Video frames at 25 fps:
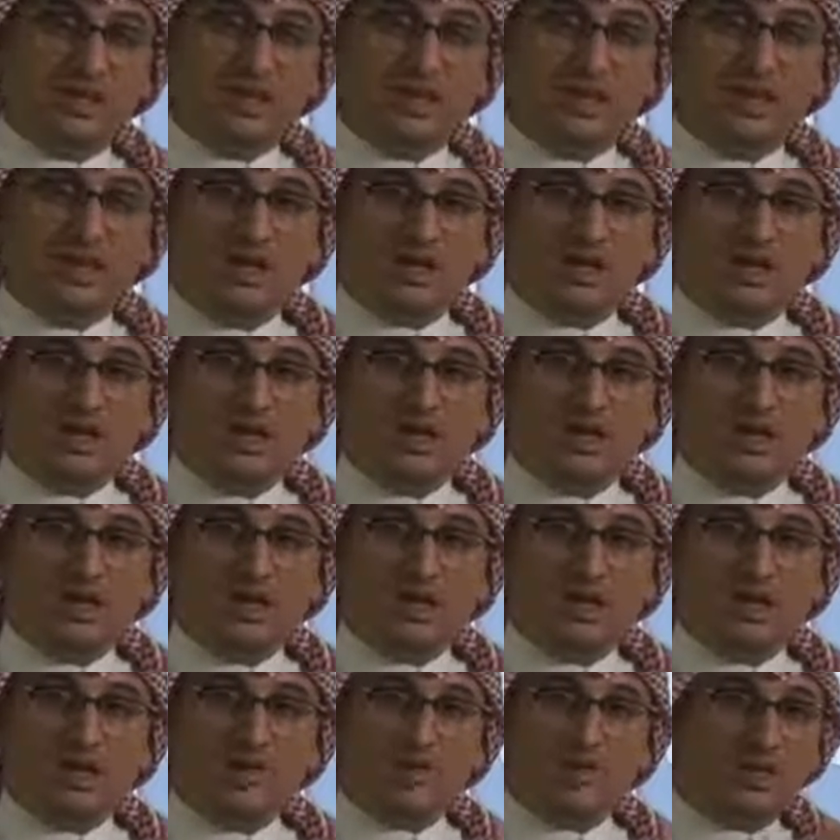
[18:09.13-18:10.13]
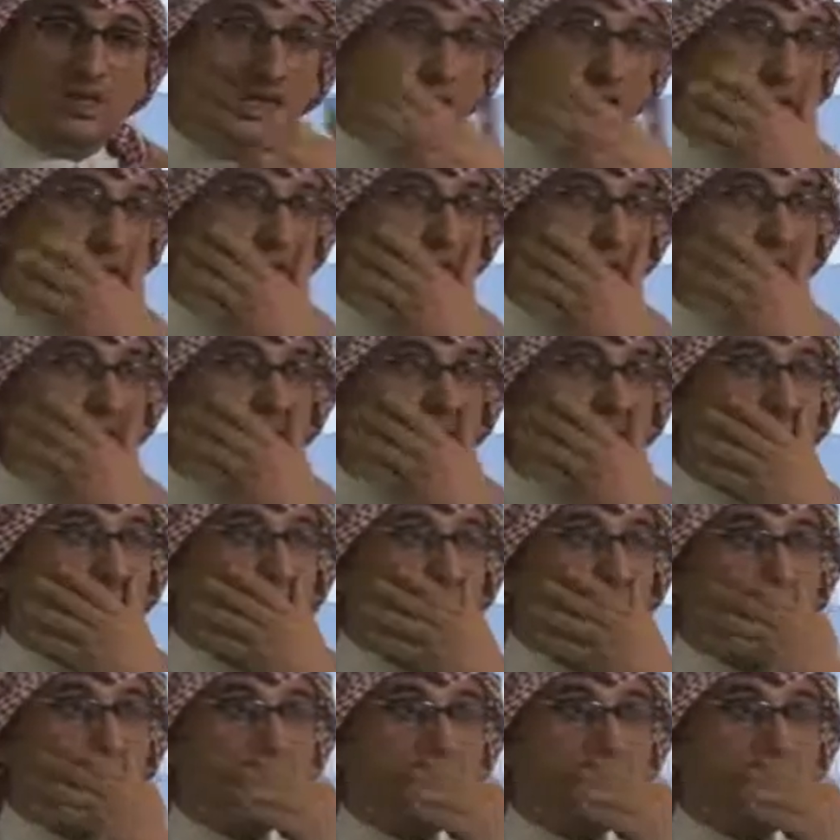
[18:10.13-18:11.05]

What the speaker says: and I have a